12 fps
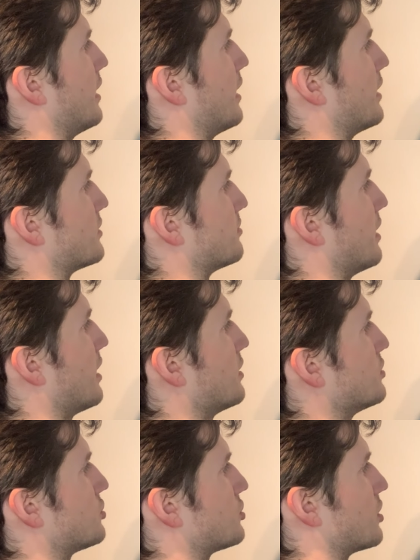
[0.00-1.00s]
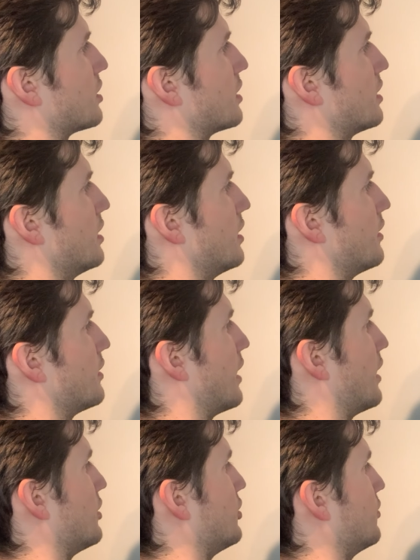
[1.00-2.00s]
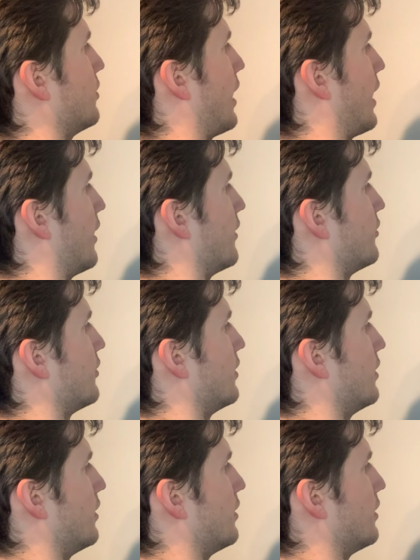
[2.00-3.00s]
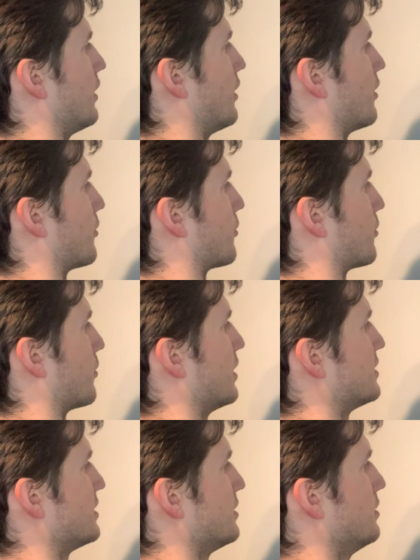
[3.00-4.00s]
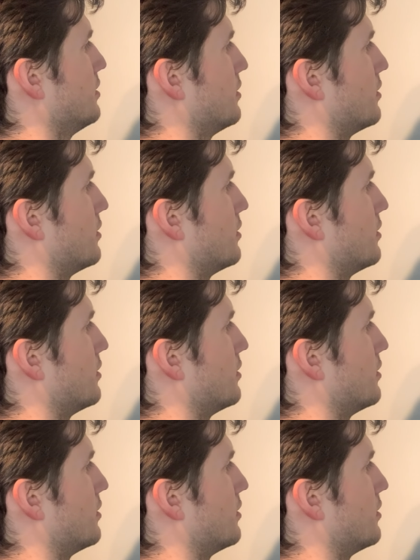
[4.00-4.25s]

is making sure that you have the written,